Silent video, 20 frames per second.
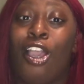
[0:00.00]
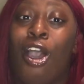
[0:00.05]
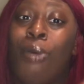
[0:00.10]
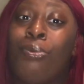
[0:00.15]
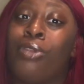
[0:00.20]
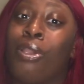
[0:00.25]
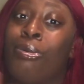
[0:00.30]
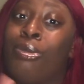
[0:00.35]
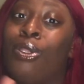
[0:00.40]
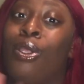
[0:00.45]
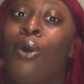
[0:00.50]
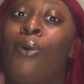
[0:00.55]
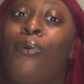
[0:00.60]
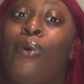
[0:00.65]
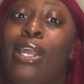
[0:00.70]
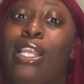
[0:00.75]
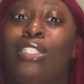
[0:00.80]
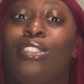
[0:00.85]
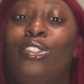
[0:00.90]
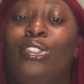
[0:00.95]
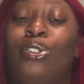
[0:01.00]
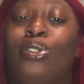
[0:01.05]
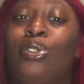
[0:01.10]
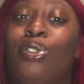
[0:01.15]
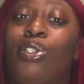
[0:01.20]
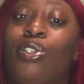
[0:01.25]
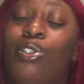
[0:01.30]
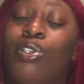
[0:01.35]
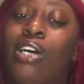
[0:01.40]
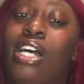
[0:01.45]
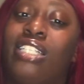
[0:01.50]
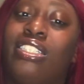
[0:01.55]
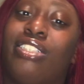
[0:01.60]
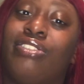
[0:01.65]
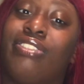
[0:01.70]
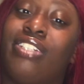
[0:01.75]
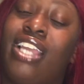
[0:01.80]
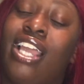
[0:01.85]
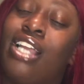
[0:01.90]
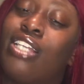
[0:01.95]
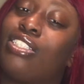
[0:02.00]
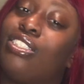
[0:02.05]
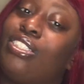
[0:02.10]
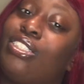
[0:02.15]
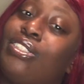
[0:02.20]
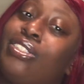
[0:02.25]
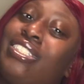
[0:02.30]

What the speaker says: comment down below what I should do, who I should react to.